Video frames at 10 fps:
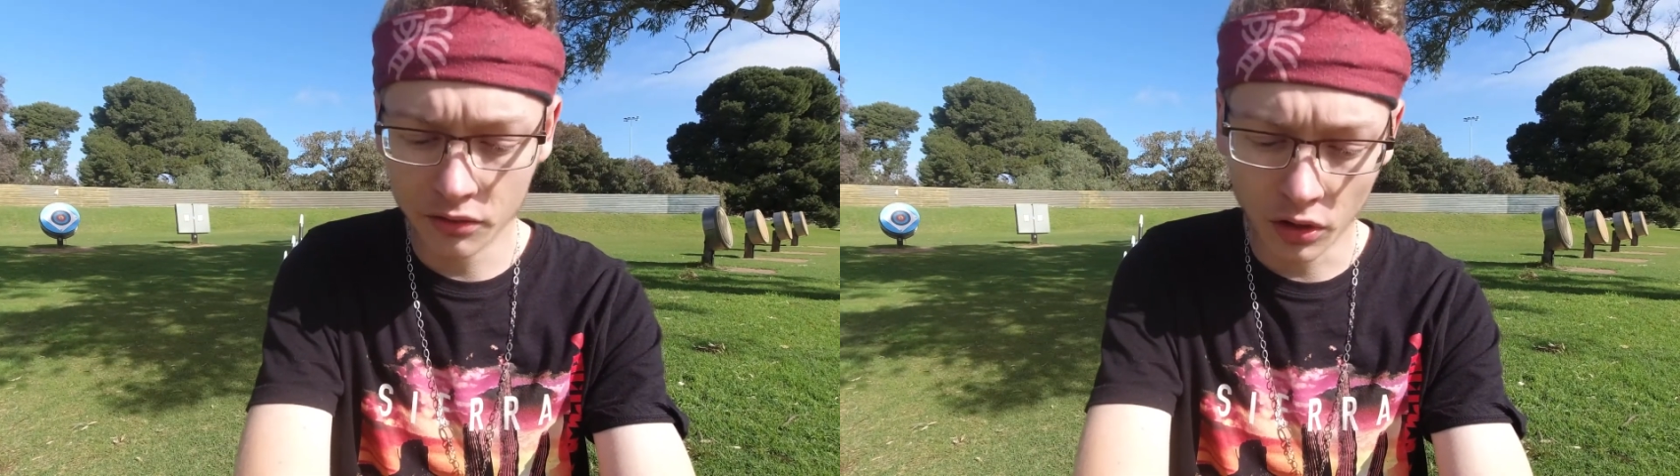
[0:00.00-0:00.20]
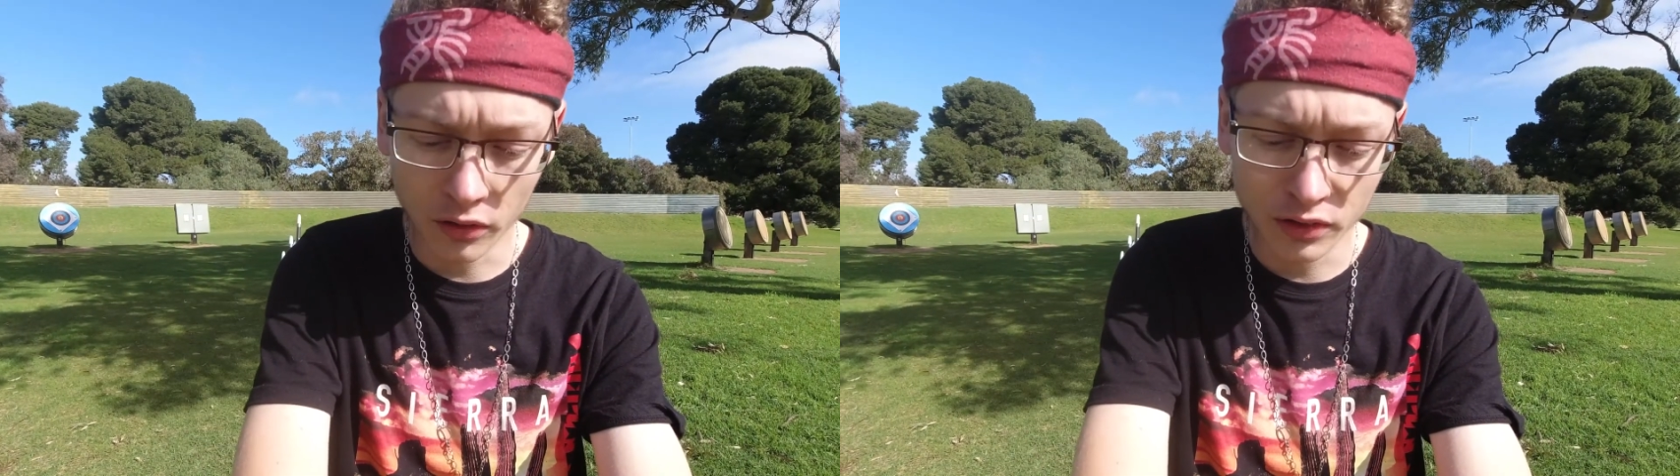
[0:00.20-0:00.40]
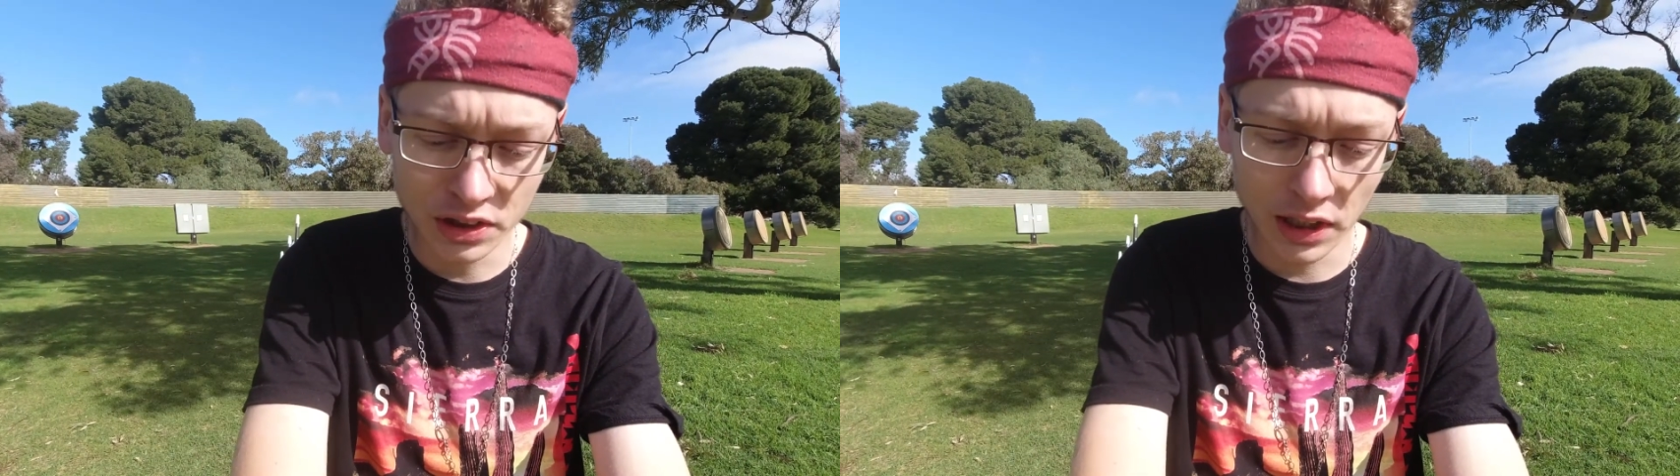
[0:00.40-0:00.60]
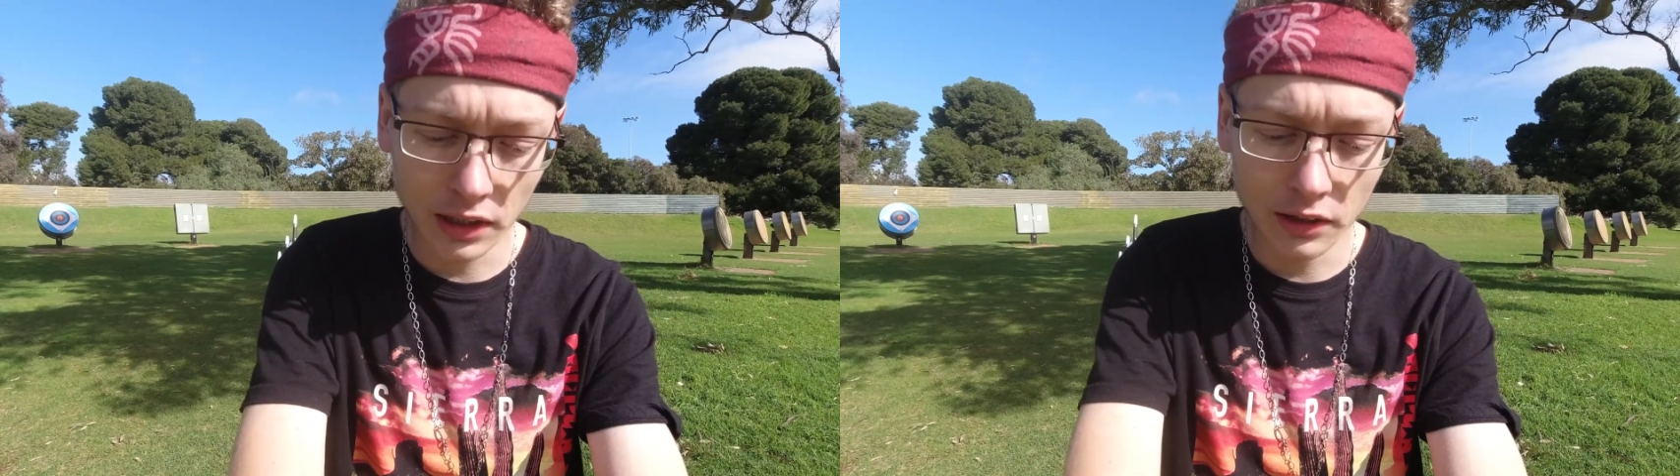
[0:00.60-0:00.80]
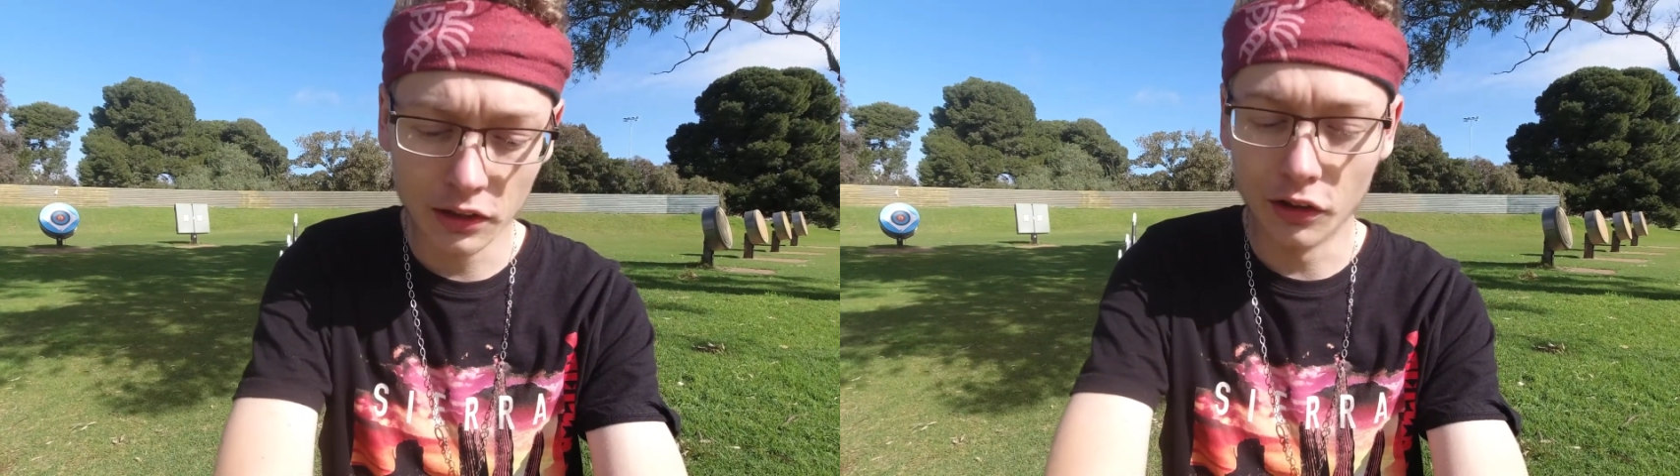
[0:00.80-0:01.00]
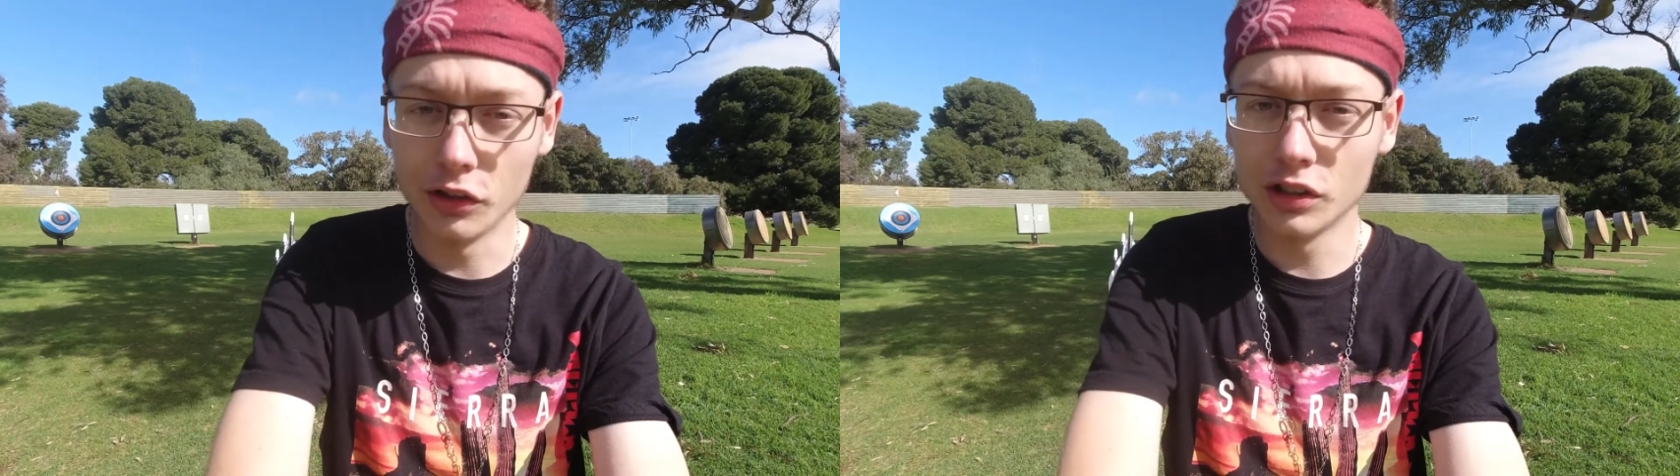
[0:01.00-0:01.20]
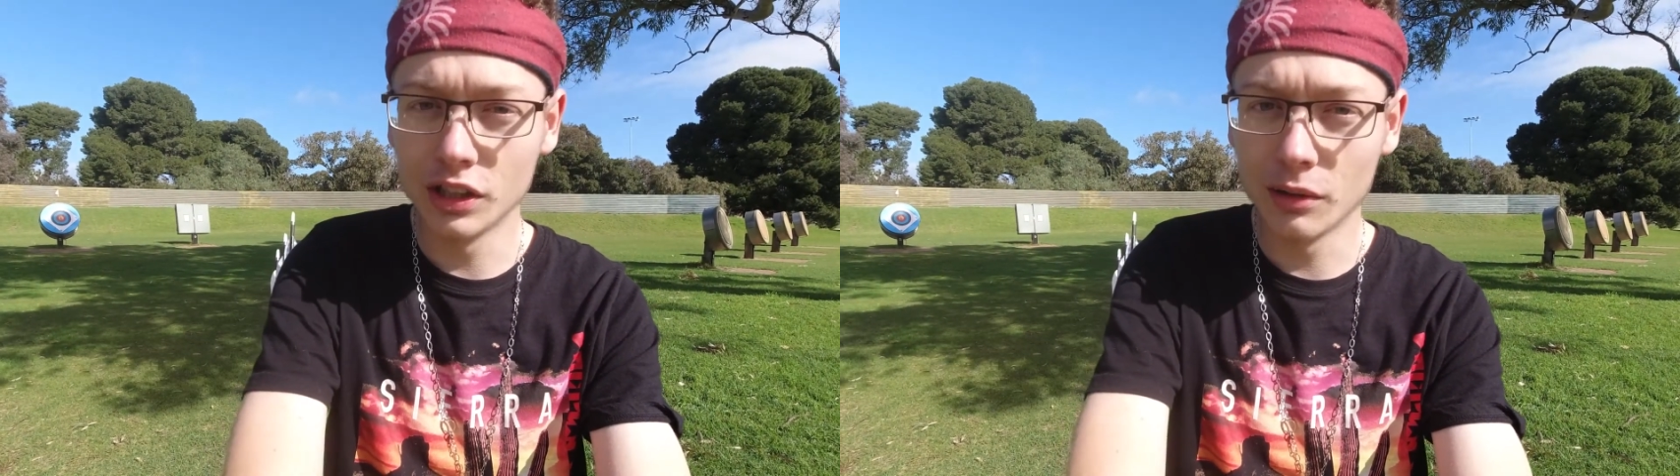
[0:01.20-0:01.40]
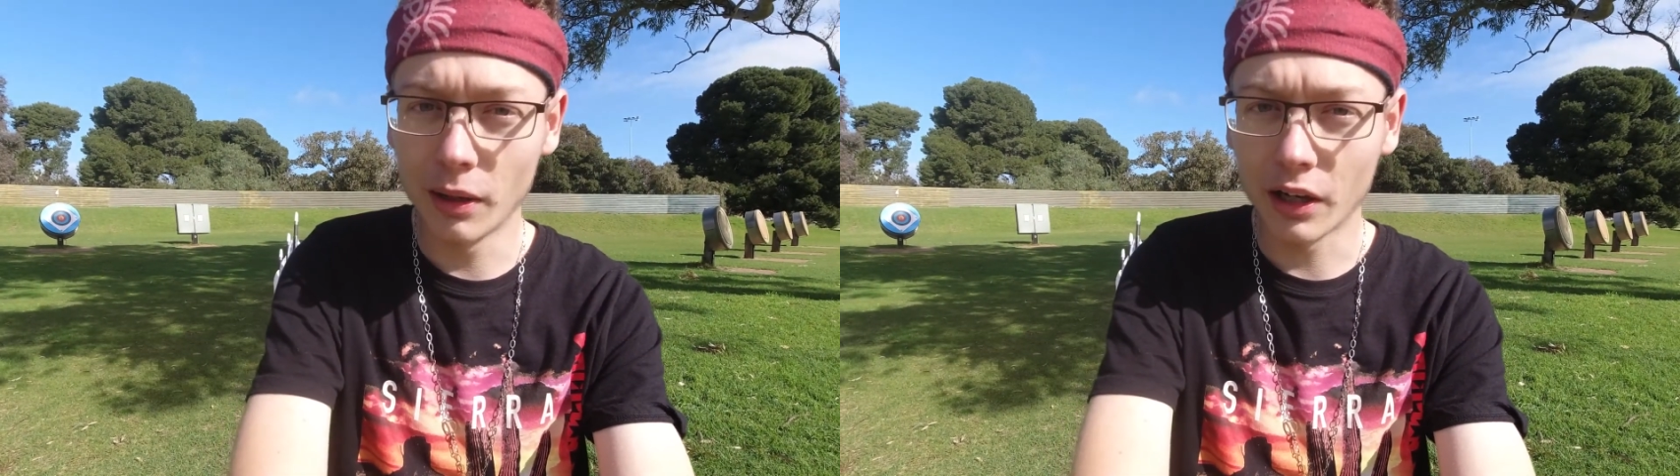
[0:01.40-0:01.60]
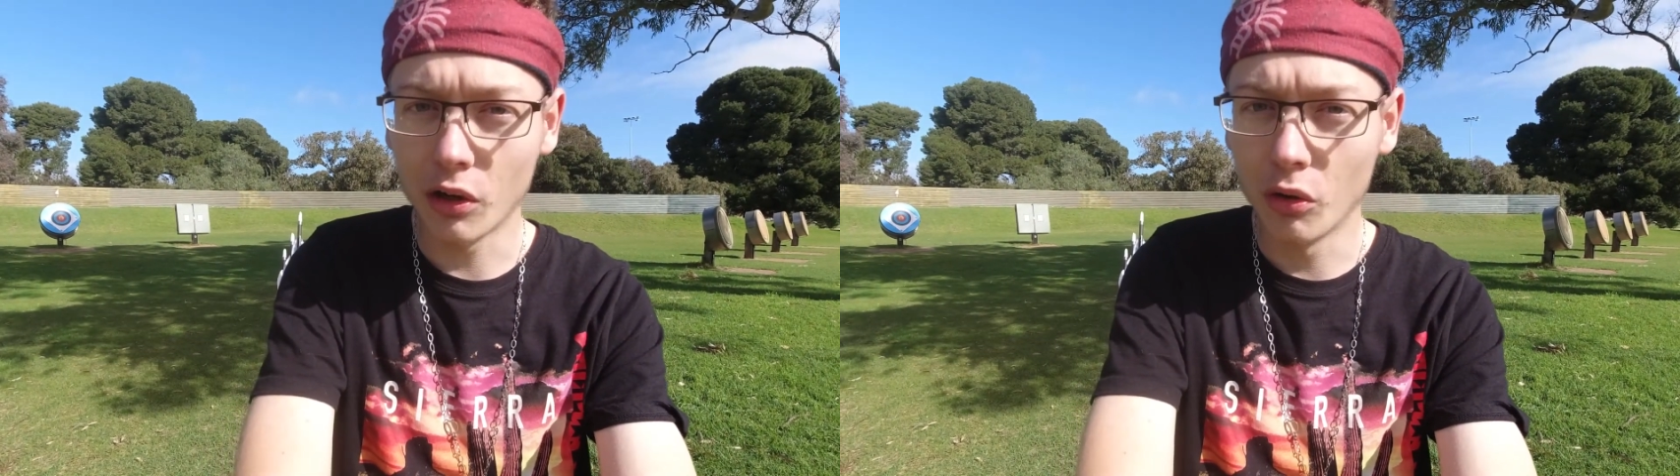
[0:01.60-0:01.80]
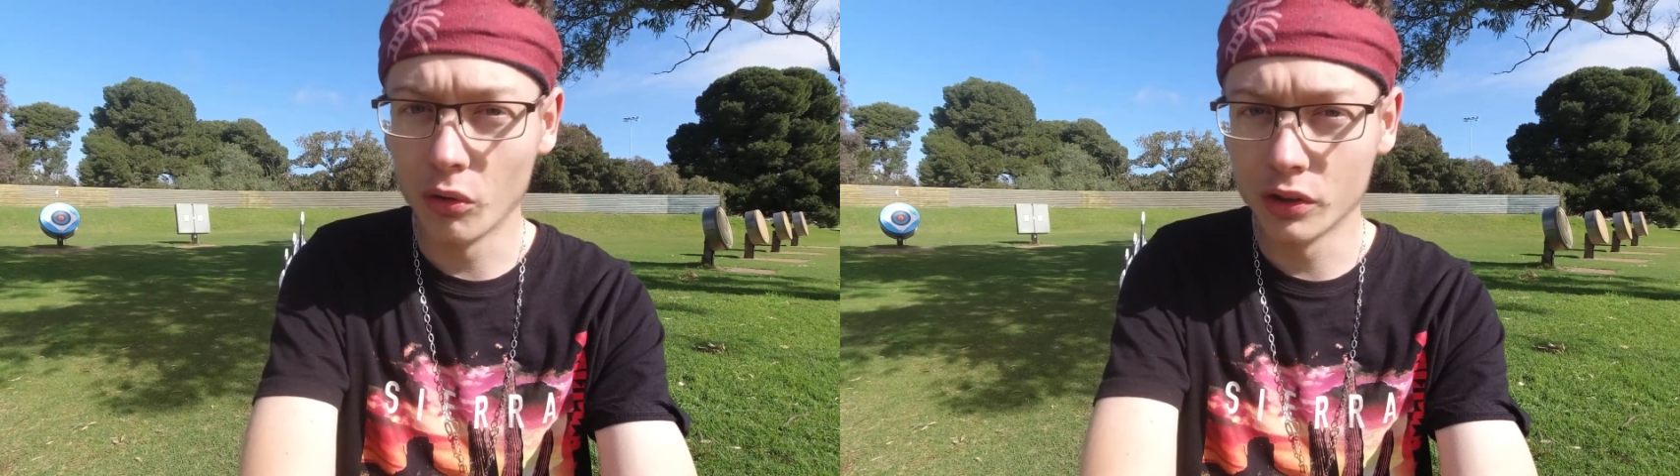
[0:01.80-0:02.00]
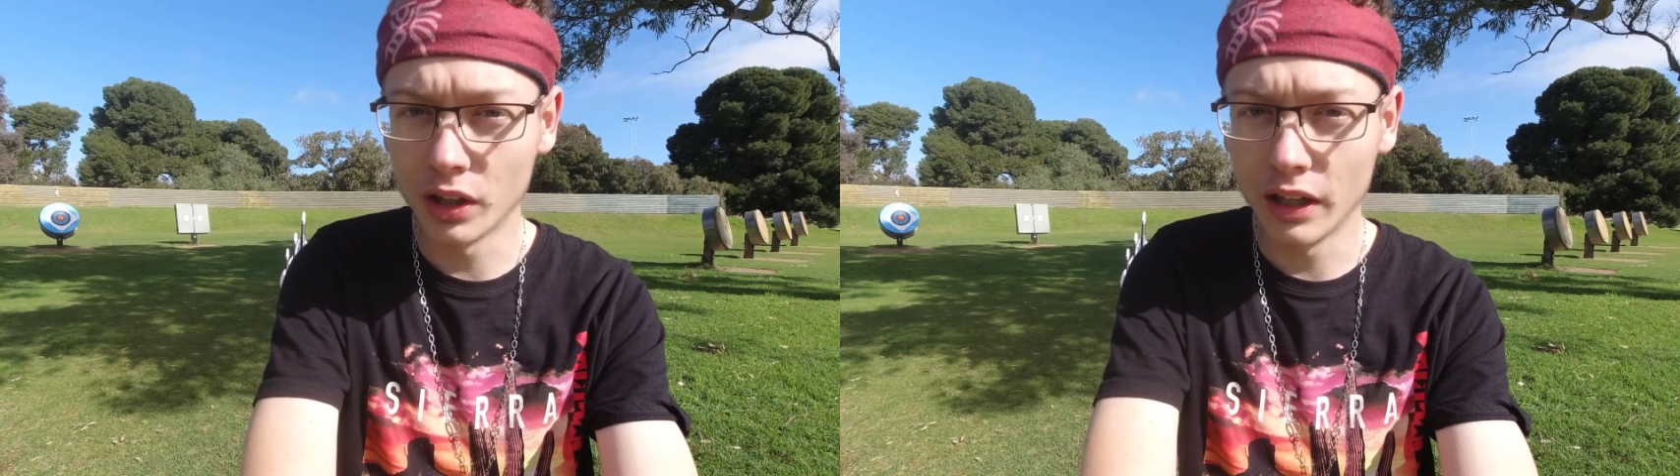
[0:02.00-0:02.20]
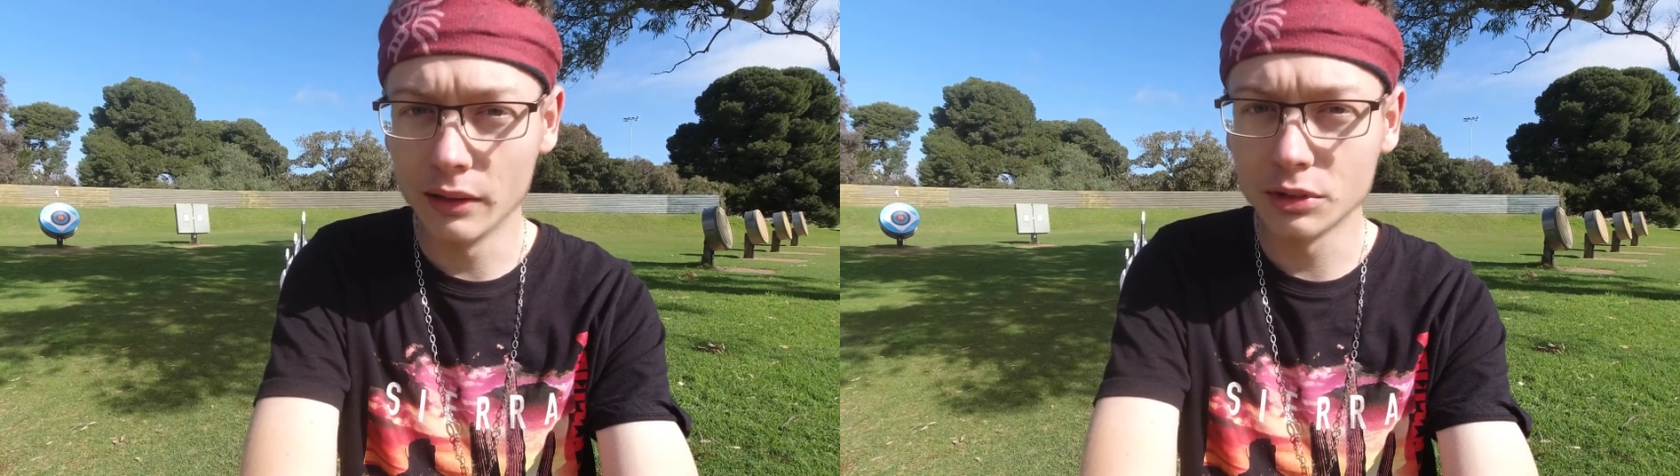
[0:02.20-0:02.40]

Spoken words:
you're not using your back all the time.